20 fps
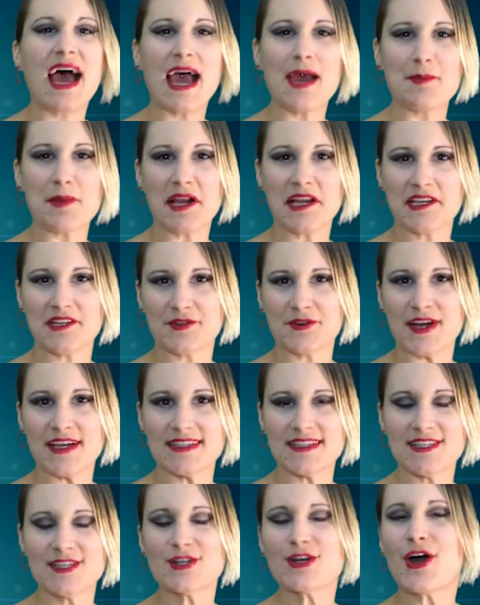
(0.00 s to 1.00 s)
I'm Aline
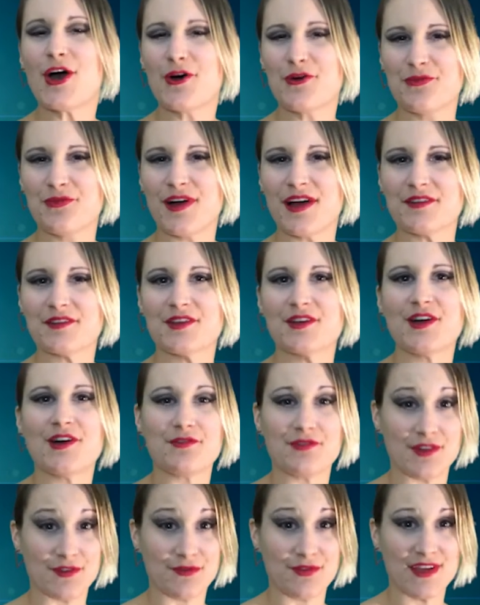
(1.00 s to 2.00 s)
Gretler, co-founder
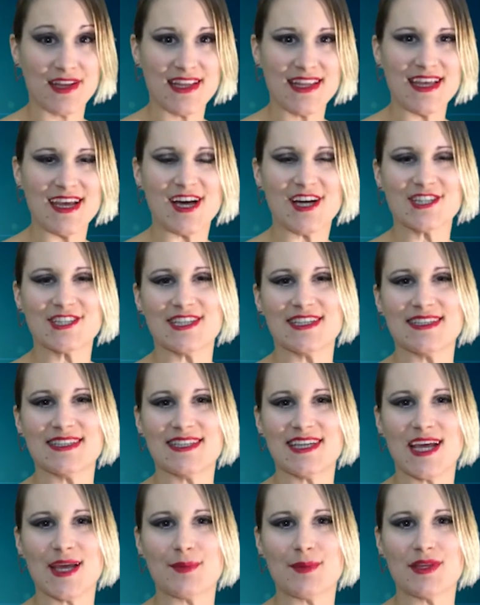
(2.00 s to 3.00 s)
of Infinity Arch
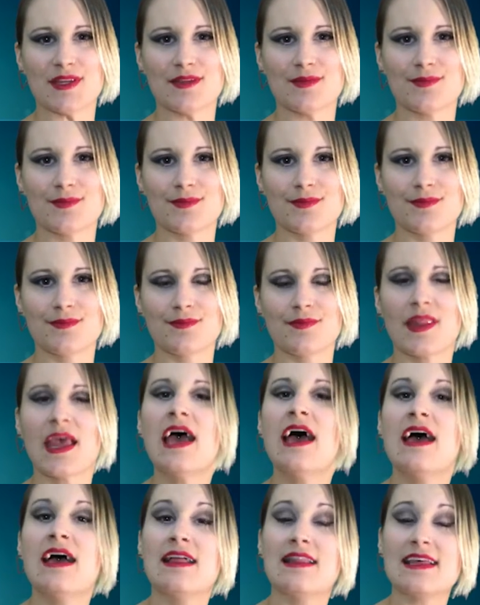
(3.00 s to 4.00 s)
Entertainment.
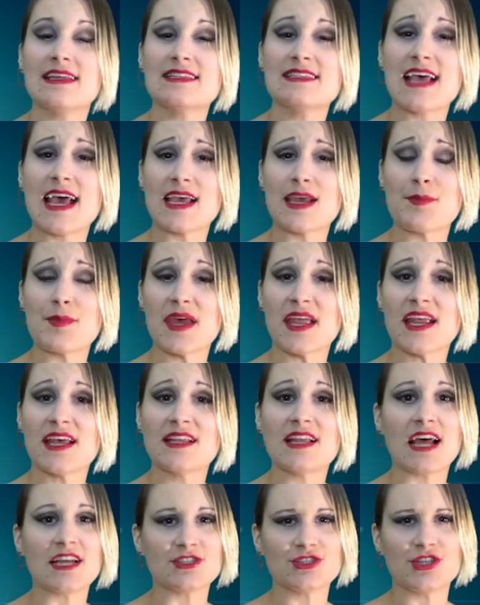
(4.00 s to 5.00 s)
Let's take a
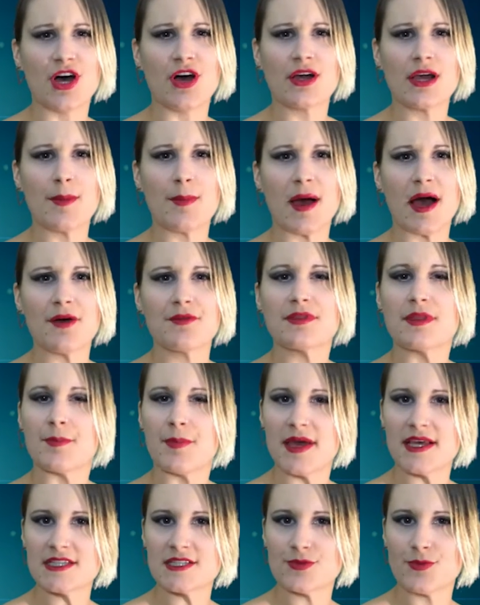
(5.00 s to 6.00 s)
minute and talk about the
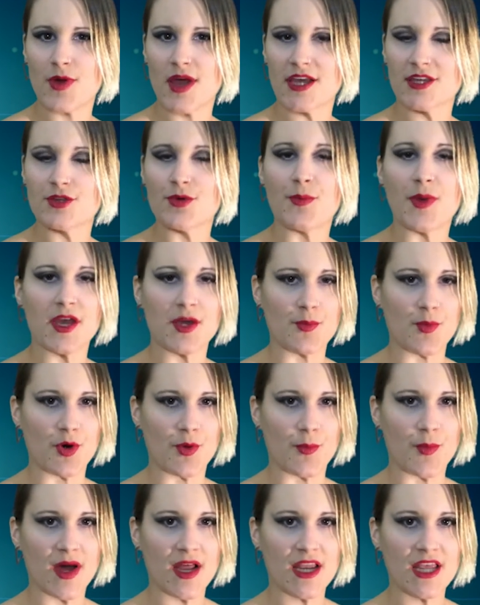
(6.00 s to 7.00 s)
best way to make more
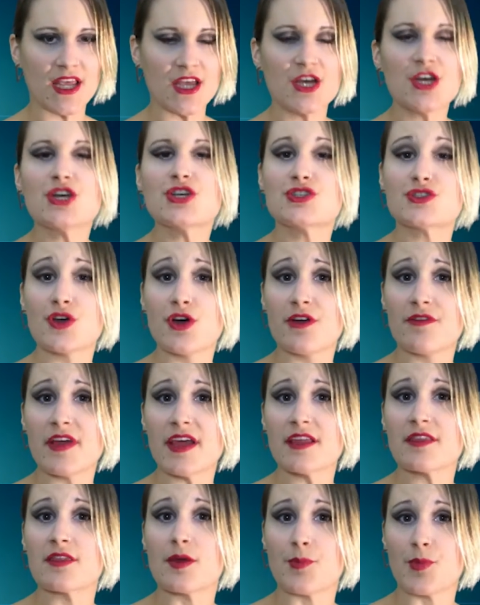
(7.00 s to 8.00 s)
money
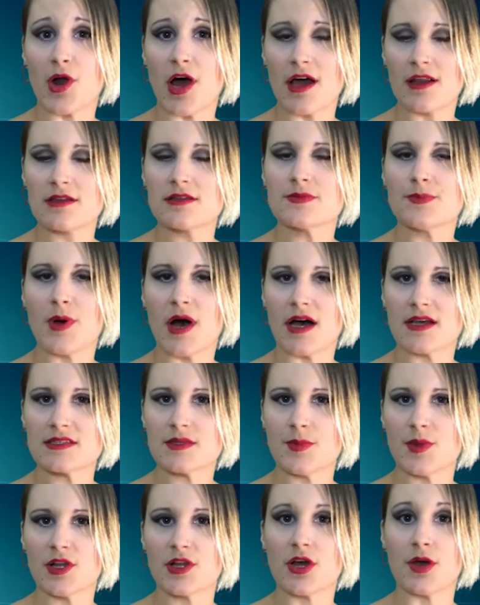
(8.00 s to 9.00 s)
serving the broadest
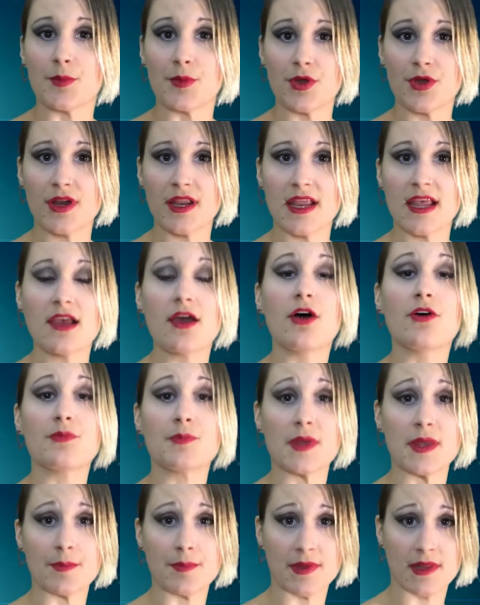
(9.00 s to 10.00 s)
possible community of
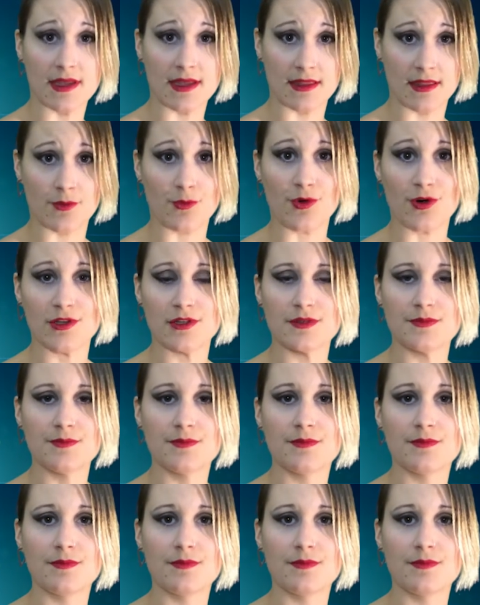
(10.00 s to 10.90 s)
people in the world.